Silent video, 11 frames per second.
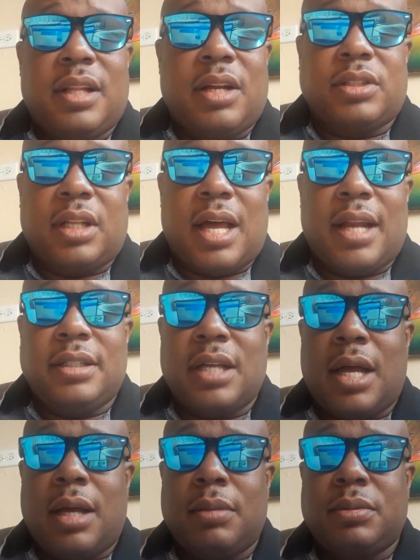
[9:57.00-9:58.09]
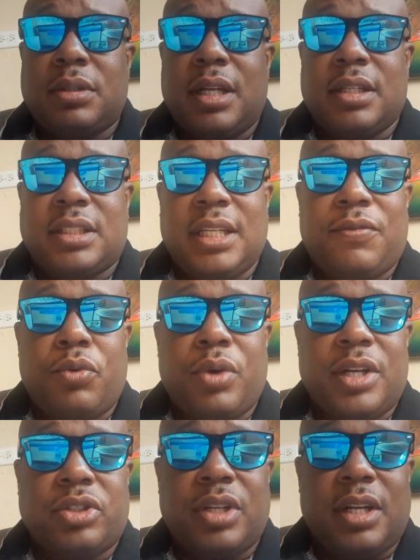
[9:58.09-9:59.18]
There's a lot of jobs in the seafood
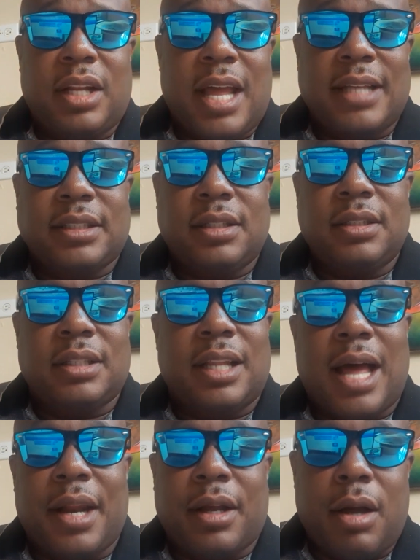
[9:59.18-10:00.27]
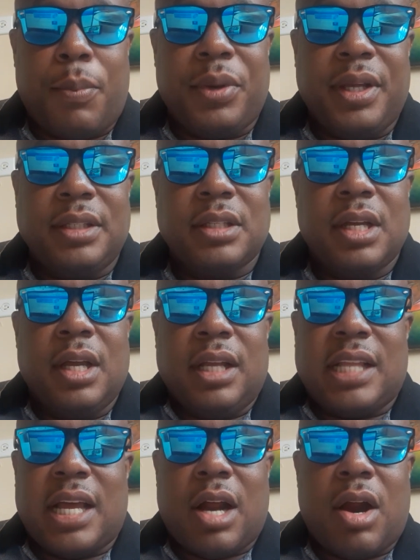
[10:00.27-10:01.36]
industry in Alaska. There's a lot of companies
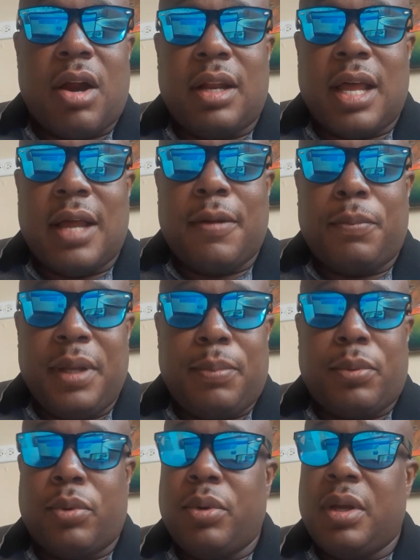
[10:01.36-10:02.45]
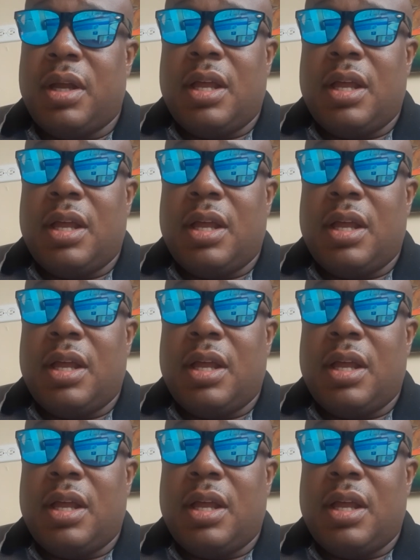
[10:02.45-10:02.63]
that hire a lot of people